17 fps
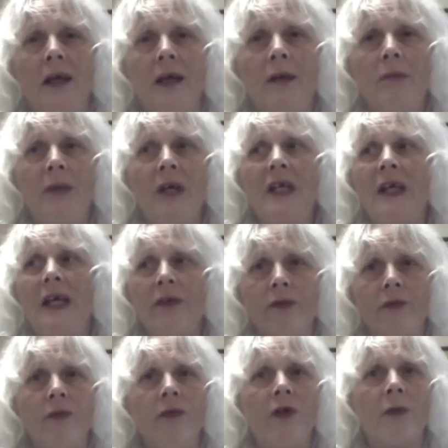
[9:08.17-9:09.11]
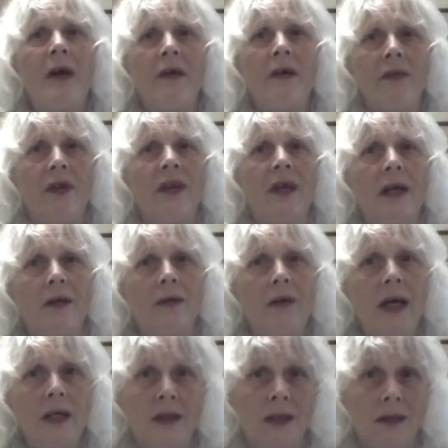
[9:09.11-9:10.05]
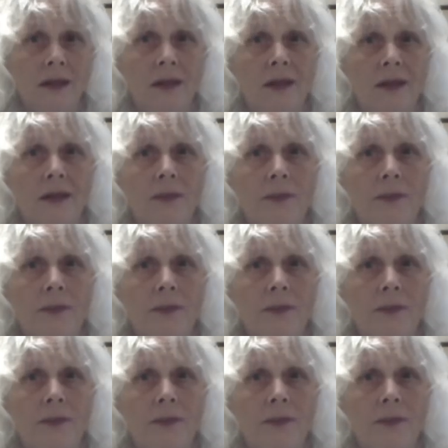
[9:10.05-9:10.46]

being given from everything around us.